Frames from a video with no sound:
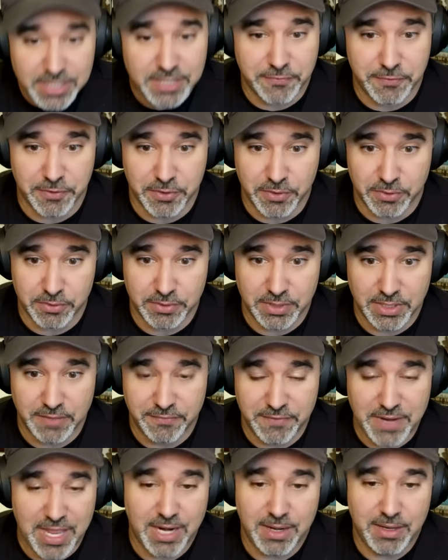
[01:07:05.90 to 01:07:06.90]
difficult, if
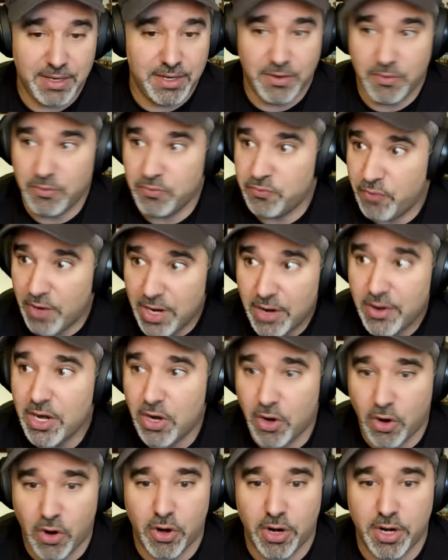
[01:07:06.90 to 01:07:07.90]
not, mm-hmm. you know, very
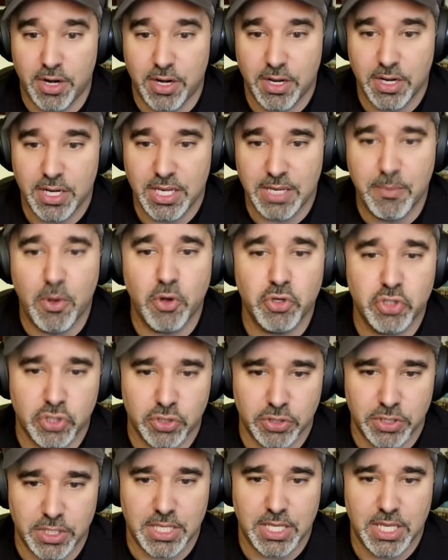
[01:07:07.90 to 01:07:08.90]
hard
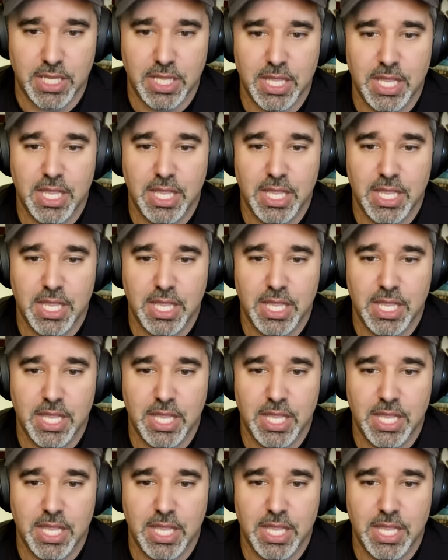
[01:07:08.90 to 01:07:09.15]
emotionally.